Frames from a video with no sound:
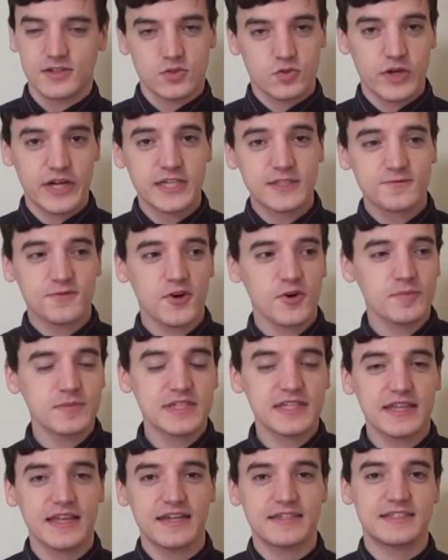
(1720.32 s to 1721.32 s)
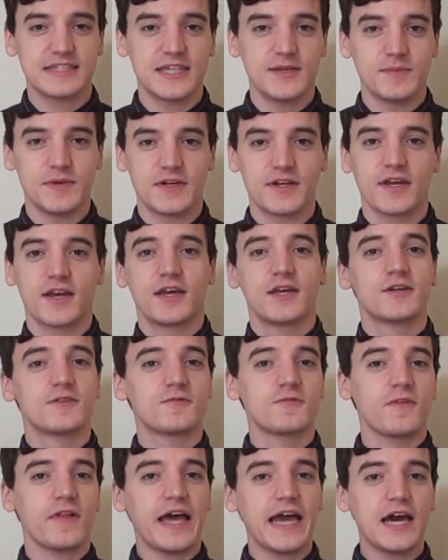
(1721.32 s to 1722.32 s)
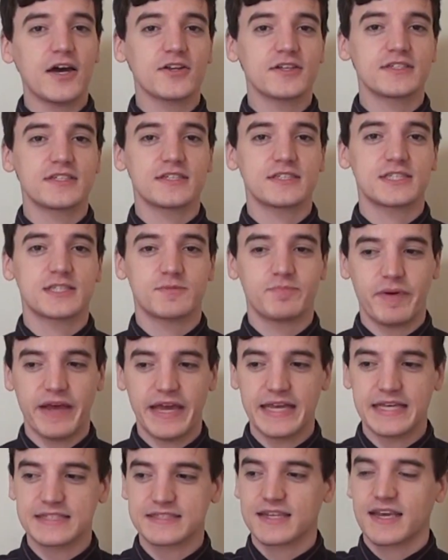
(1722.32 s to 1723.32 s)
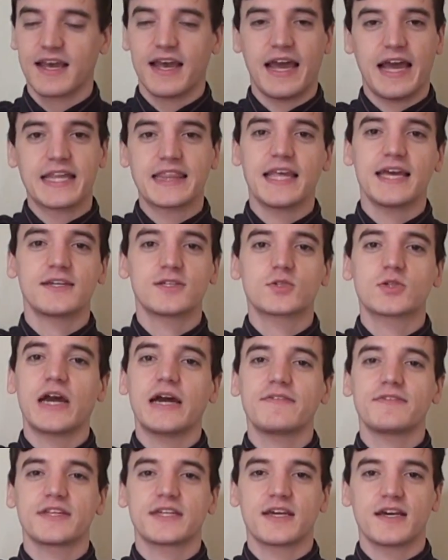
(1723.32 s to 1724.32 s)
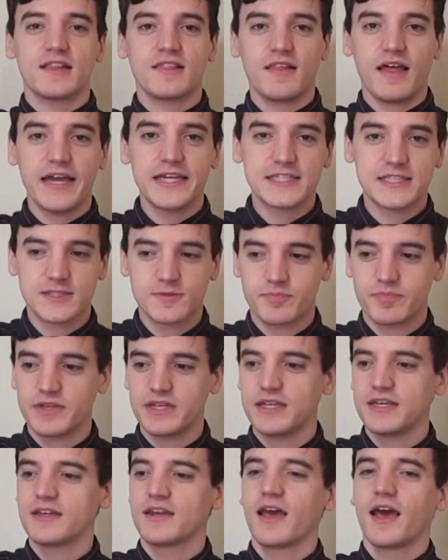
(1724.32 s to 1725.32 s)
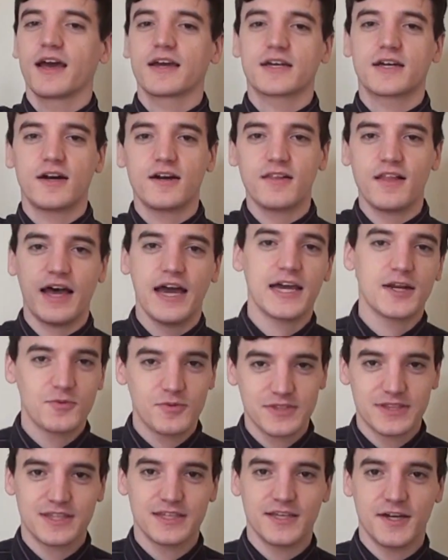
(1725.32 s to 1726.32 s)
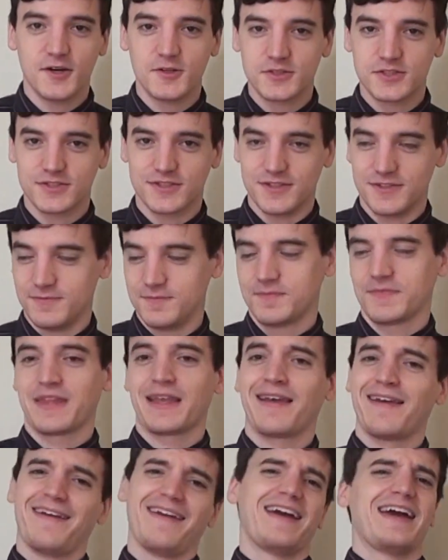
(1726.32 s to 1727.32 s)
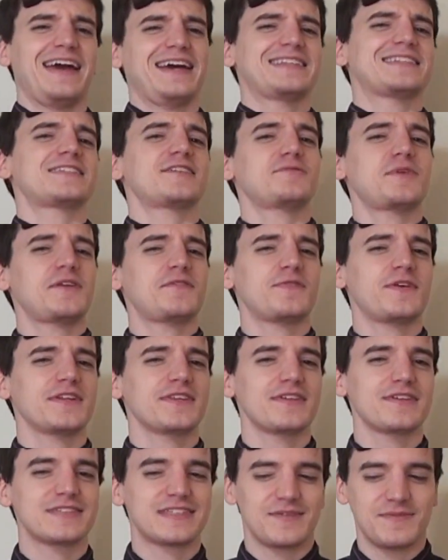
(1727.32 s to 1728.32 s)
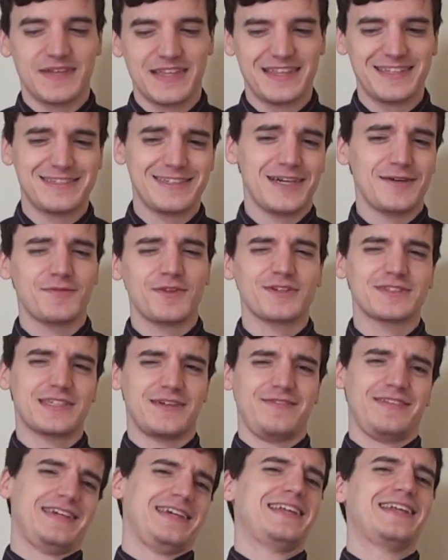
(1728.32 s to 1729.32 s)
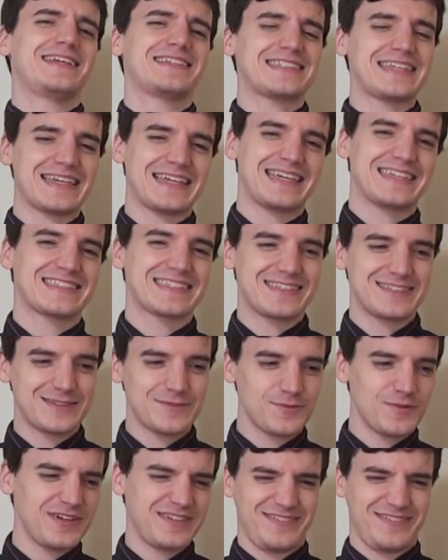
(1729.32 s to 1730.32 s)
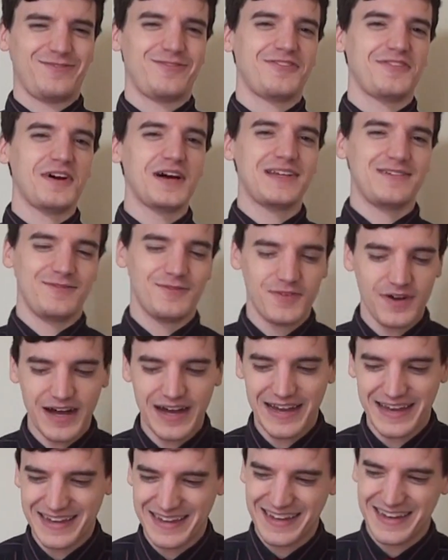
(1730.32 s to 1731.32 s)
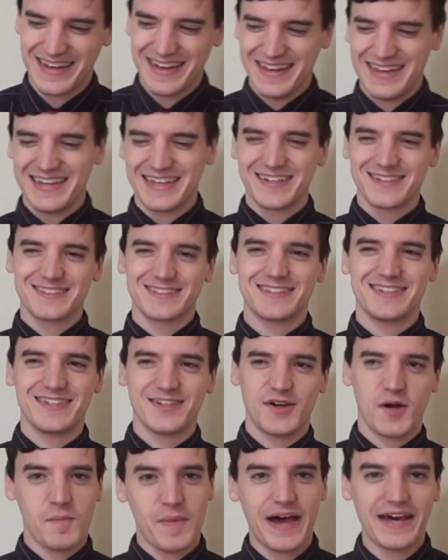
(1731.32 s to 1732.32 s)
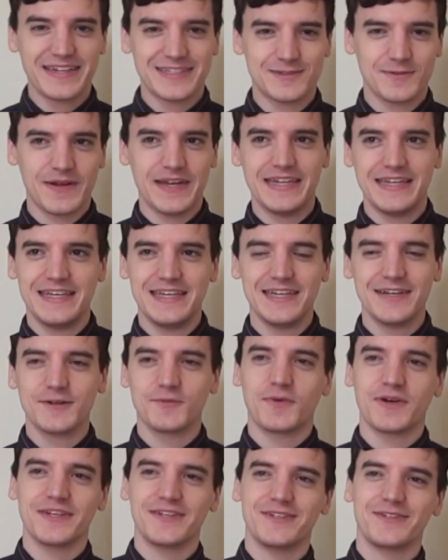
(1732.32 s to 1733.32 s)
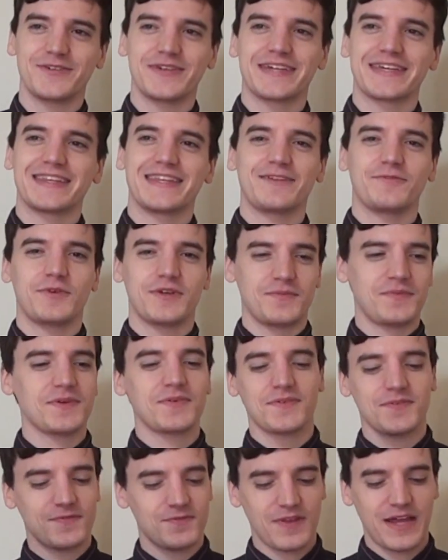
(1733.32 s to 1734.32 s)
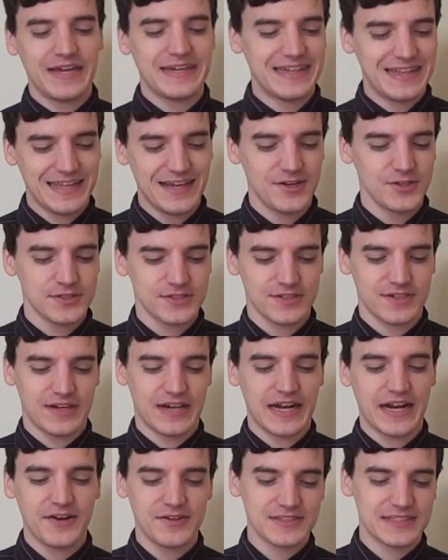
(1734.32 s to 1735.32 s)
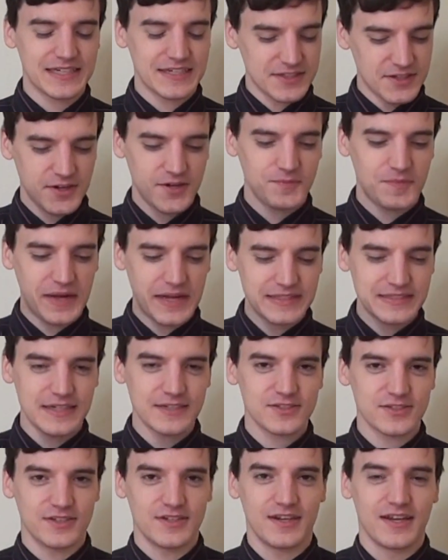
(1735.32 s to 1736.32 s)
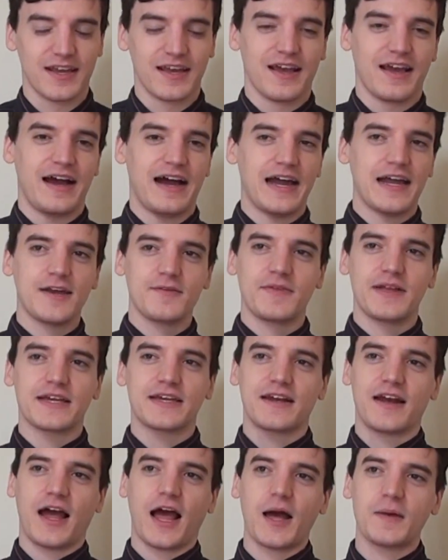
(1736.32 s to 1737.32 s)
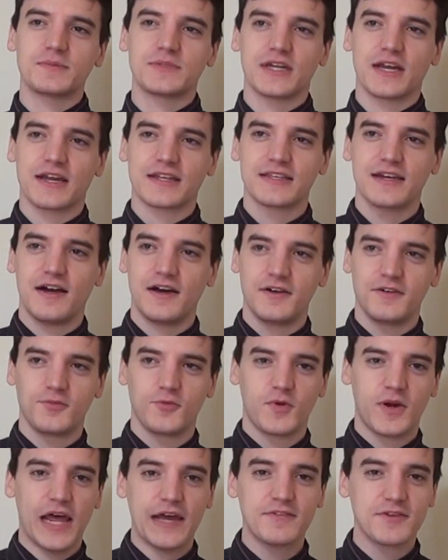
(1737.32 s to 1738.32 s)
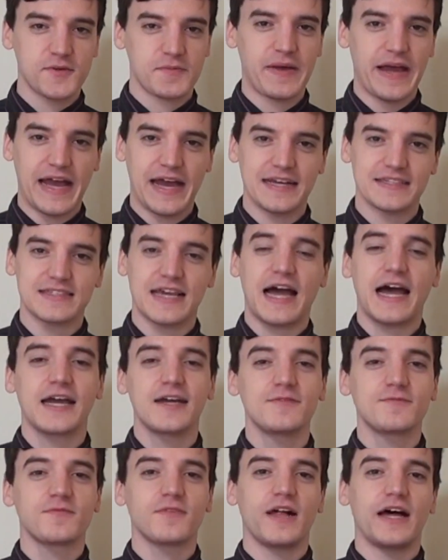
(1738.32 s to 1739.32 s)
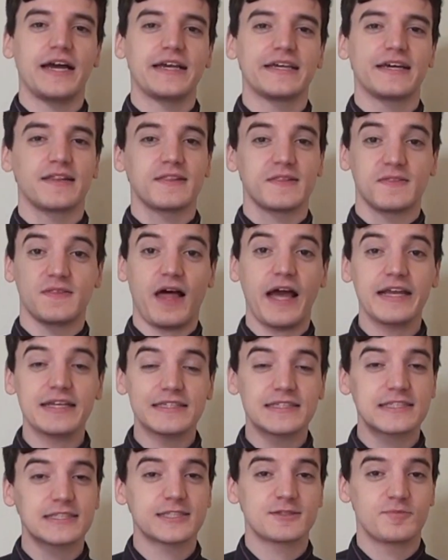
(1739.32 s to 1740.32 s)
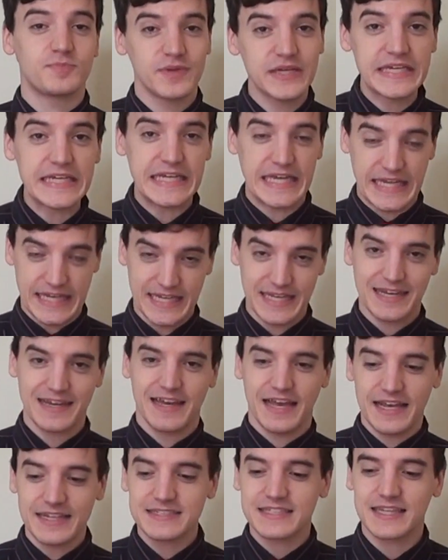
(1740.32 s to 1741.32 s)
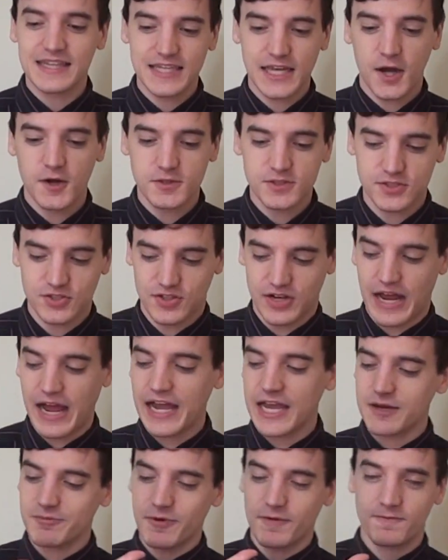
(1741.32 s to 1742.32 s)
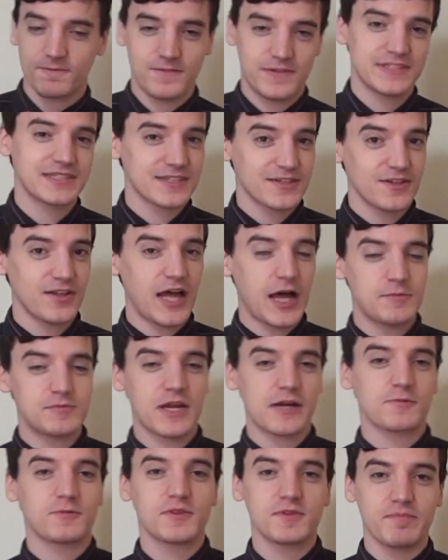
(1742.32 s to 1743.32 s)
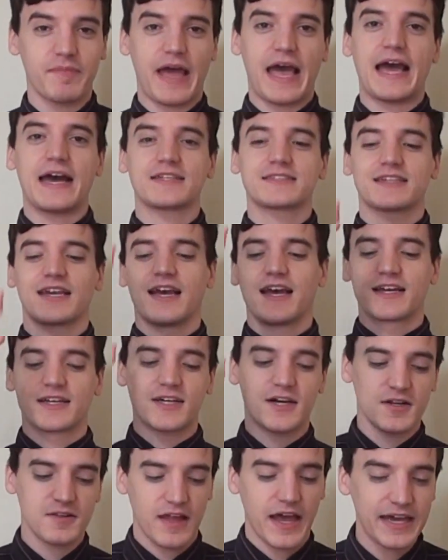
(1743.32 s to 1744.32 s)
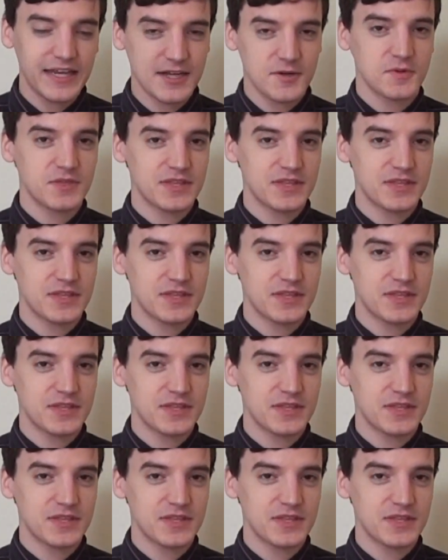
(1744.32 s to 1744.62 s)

transform into that demon, fly out into space, and then traveling at light speed, collide with the ocean. And so my friend looks at me, the GM looks at me, and he goes, what? Why? He goes, you know, Amon is right here. What are you doing what are you flying into the ocean? And I was like, no, pay attention. I am like an object of whatever mass. I am flying at light speed into the ocean. I am a physical object with mass, colliding